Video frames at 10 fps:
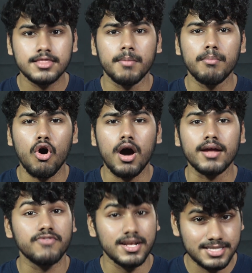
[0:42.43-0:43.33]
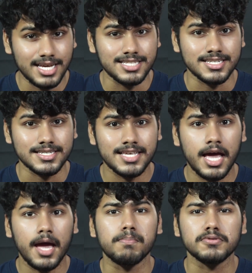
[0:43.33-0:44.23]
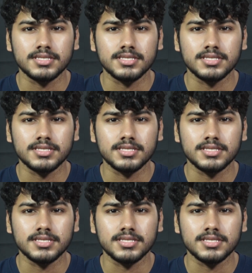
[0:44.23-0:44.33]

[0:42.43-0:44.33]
the more advantages and